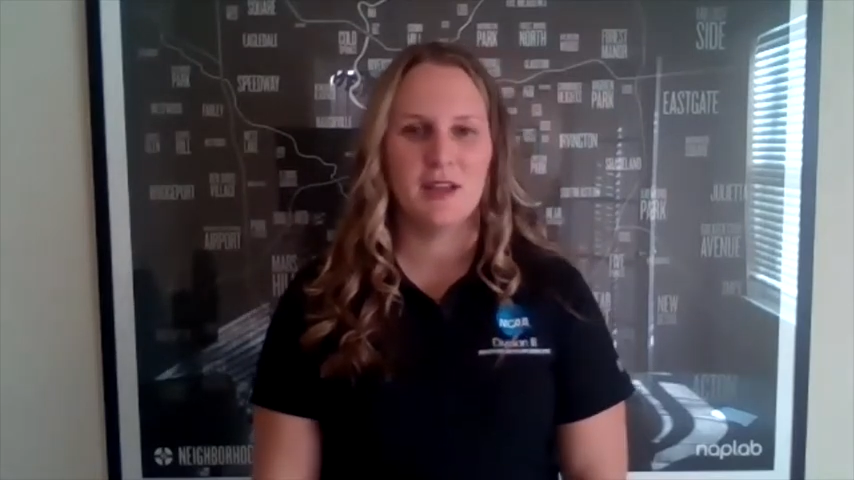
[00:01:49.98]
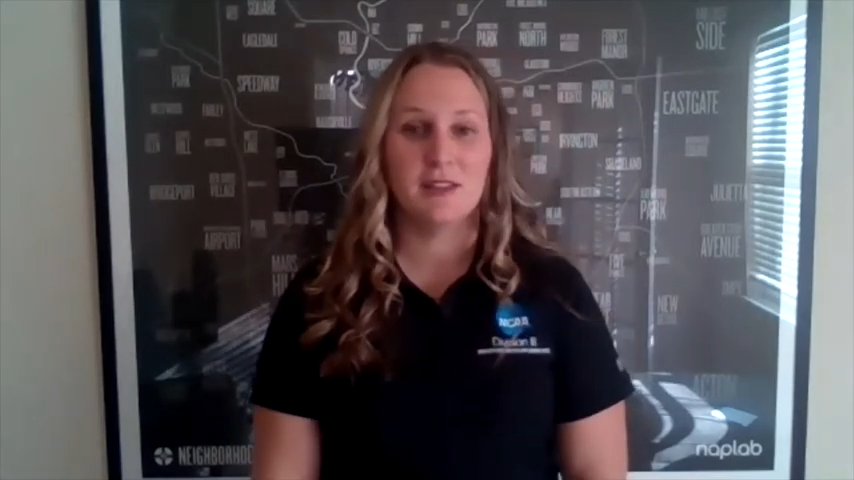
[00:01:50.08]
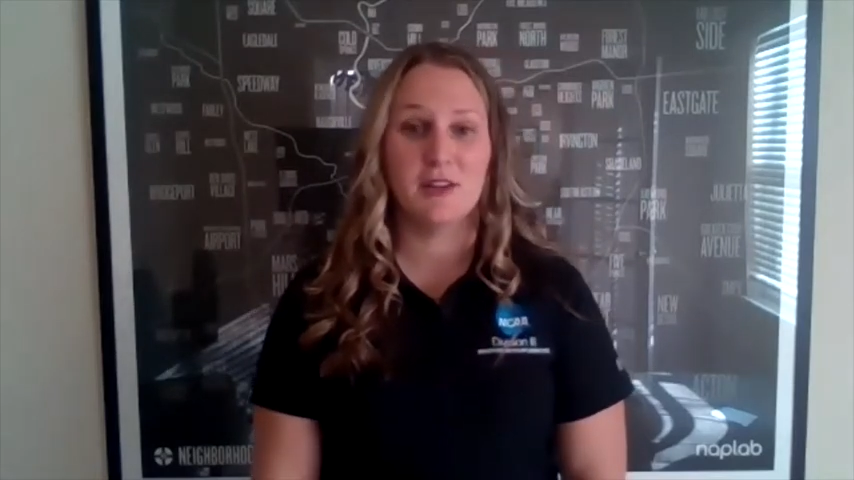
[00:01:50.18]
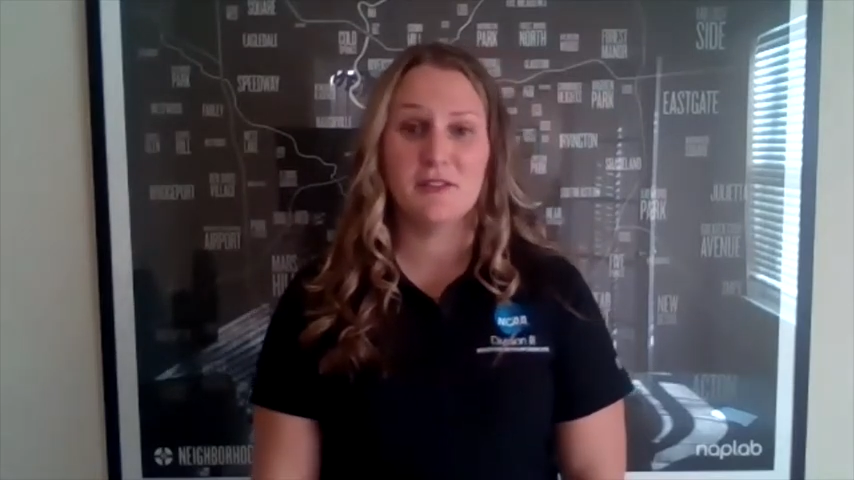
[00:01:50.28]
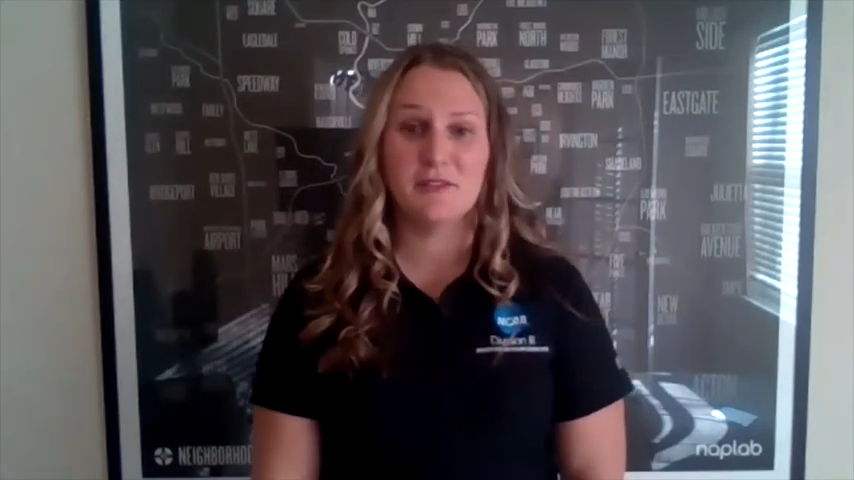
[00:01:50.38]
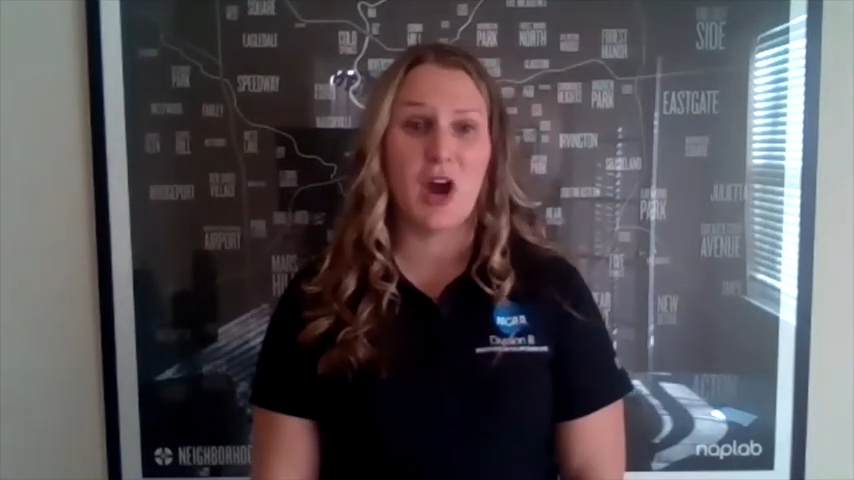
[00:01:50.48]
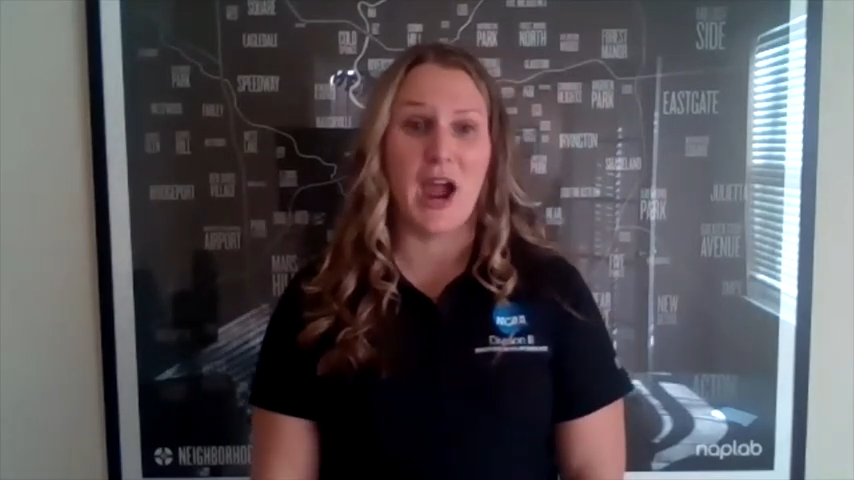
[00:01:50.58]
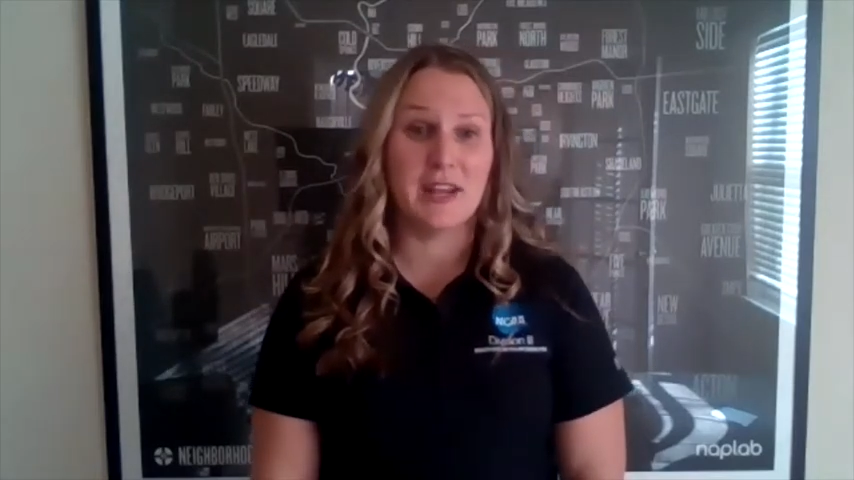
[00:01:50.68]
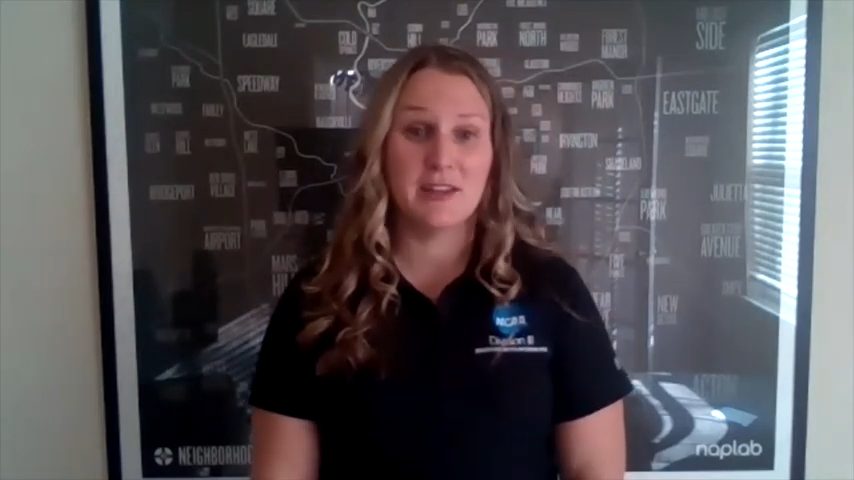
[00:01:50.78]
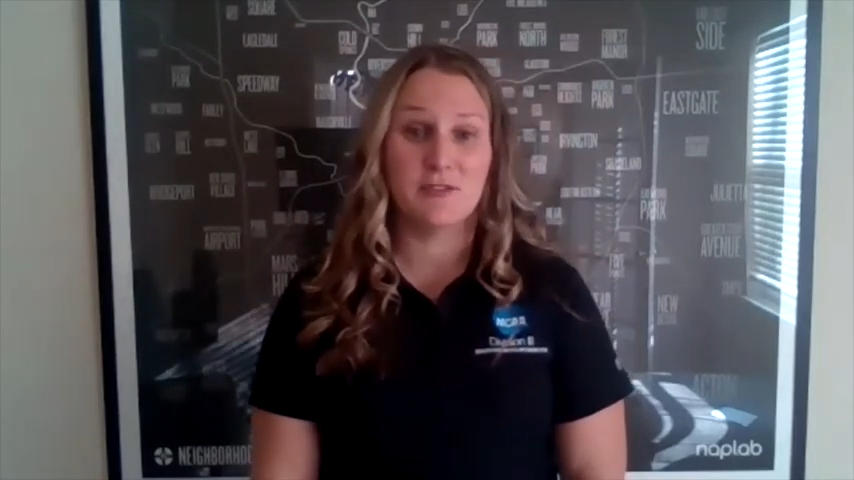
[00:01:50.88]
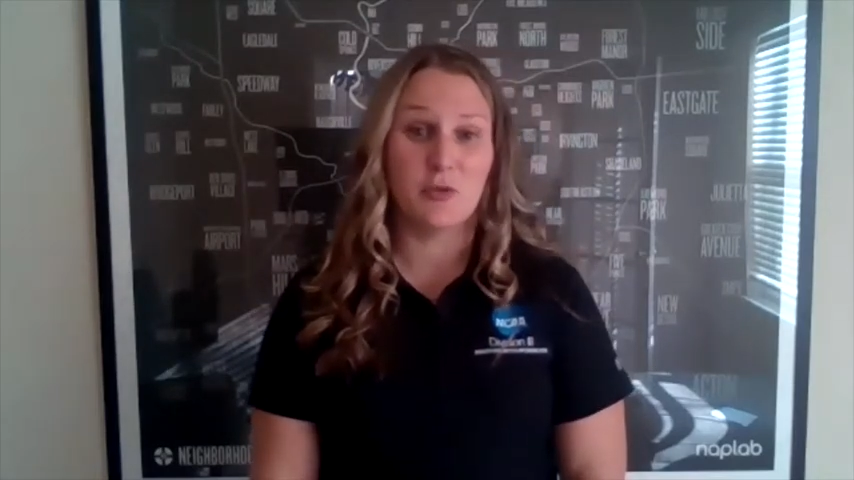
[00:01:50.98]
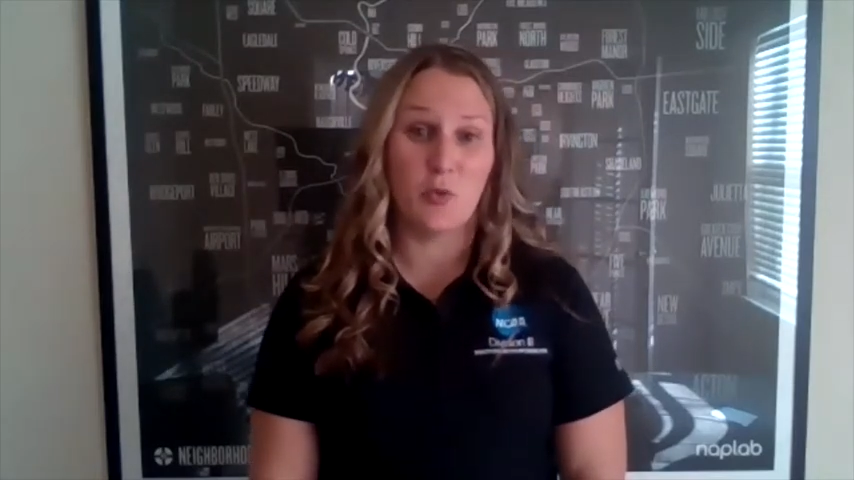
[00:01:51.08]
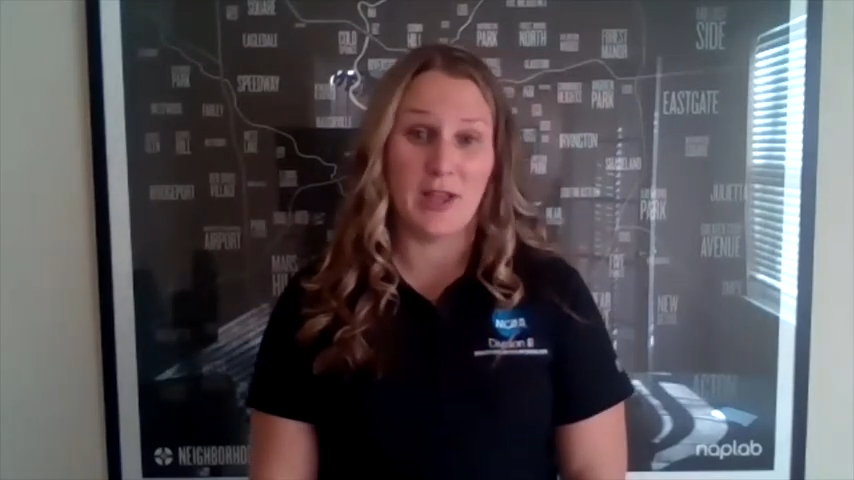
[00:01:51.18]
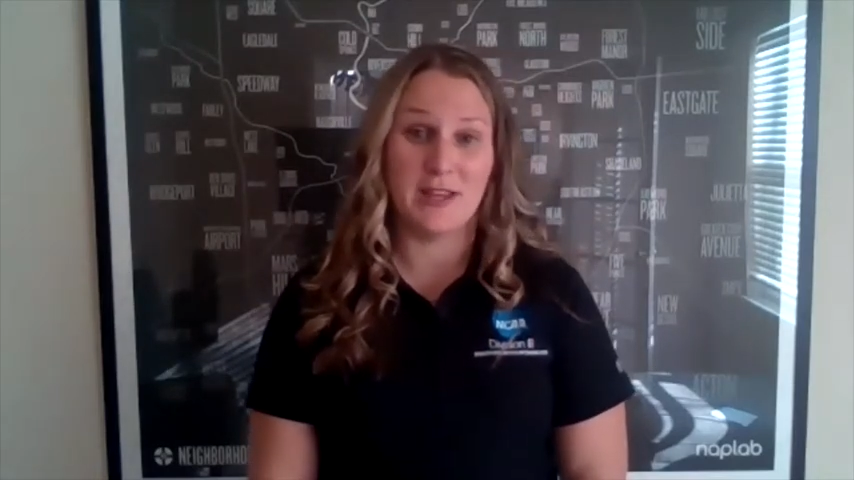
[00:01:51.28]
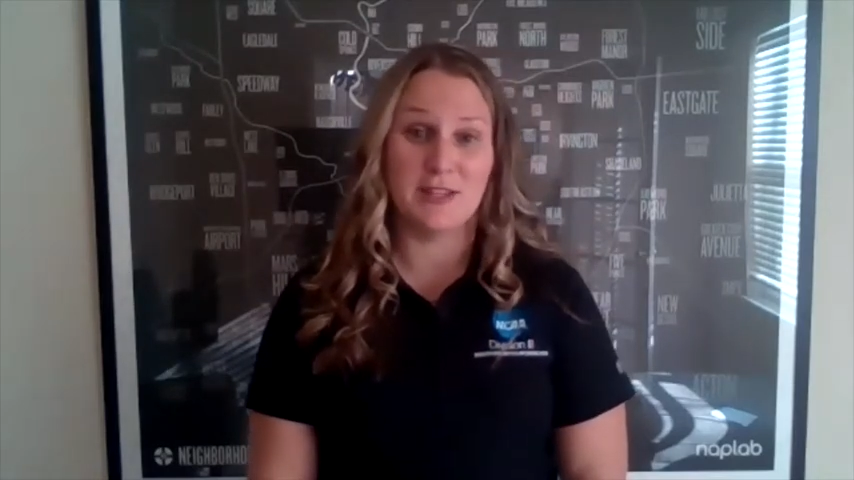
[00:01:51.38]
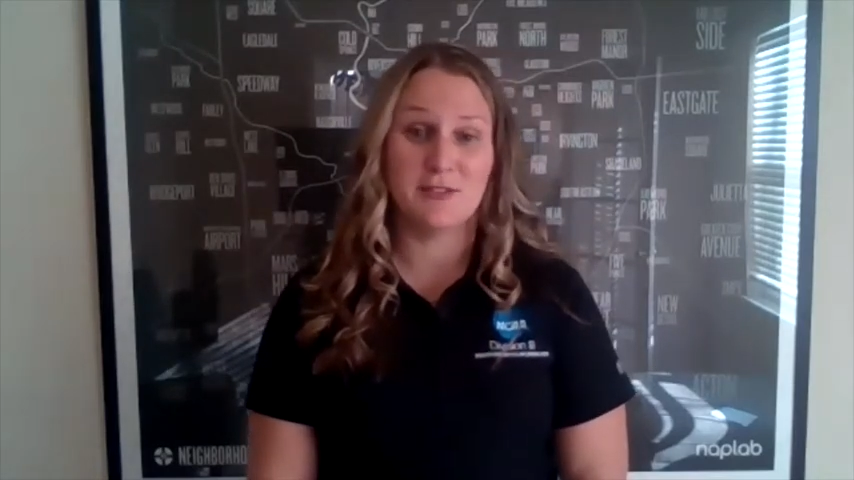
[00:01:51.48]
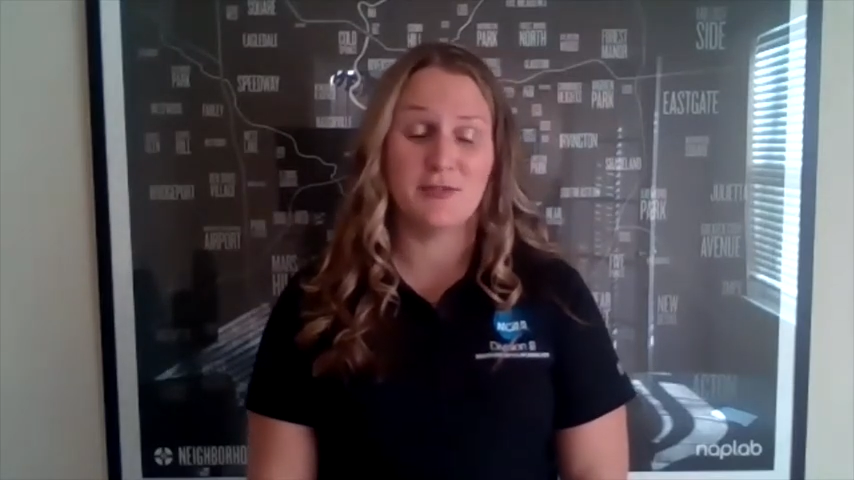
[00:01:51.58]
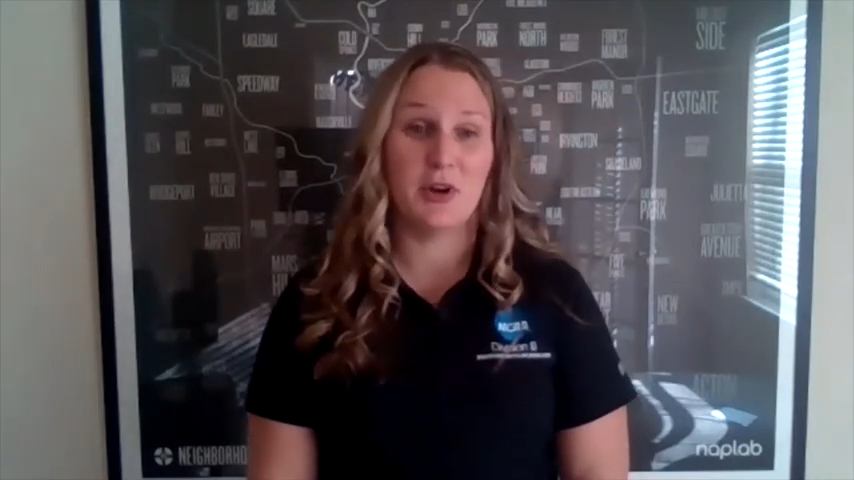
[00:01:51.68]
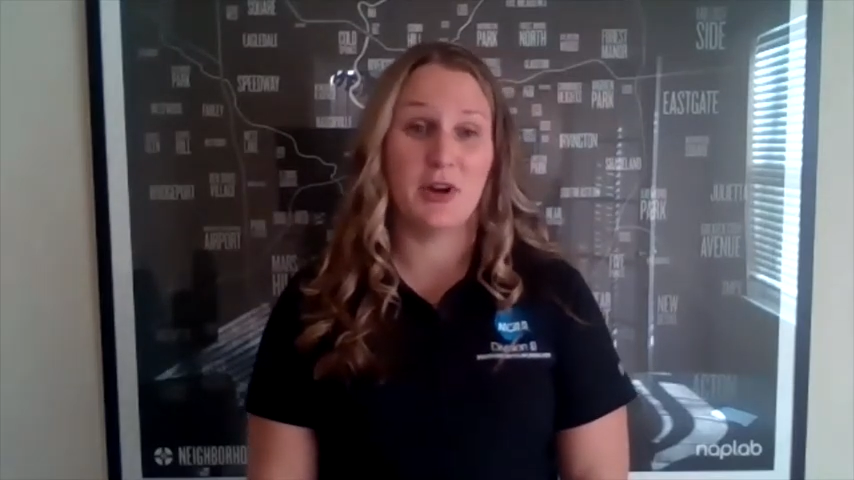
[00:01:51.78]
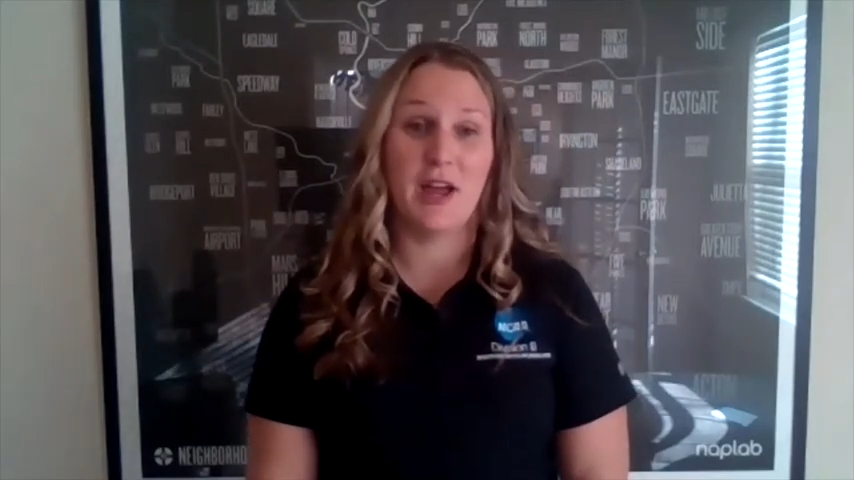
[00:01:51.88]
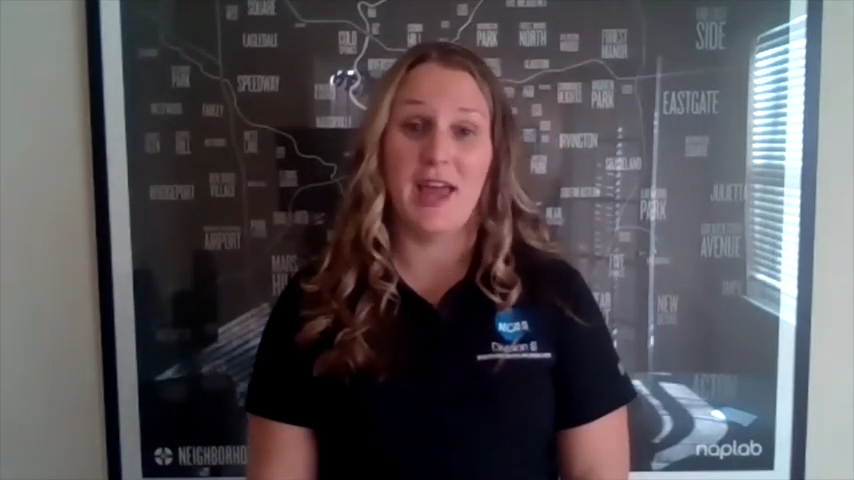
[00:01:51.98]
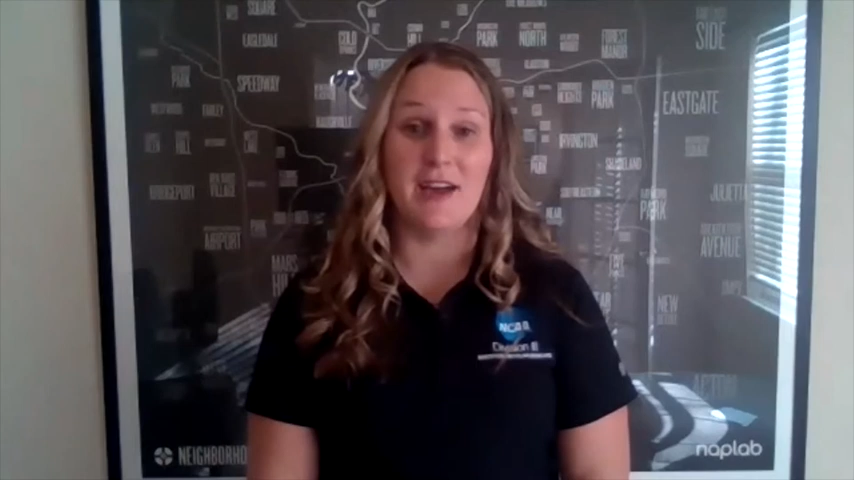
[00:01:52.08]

There are a variety of ways for an